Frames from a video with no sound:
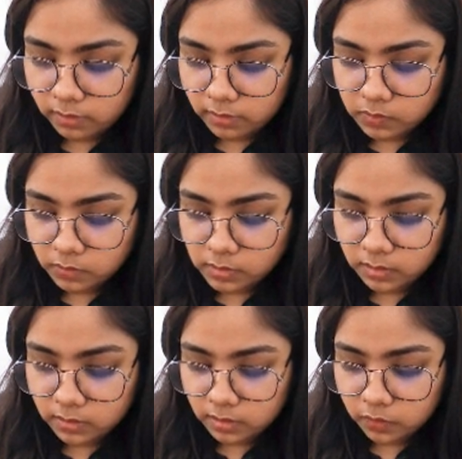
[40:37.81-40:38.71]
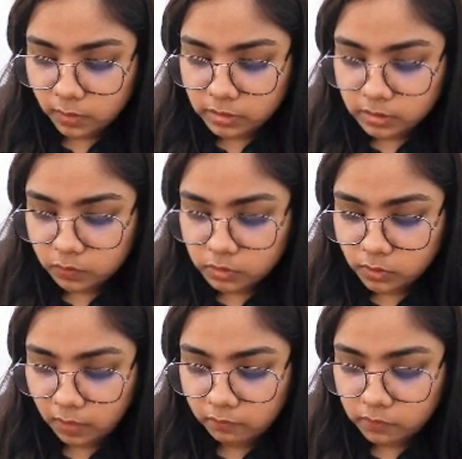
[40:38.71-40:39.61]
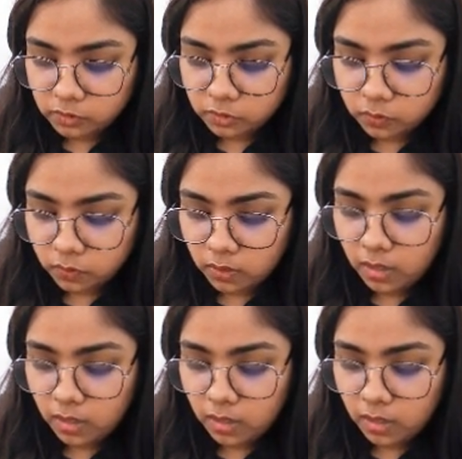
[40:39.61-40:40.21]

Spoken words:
This was in the question which you have to show.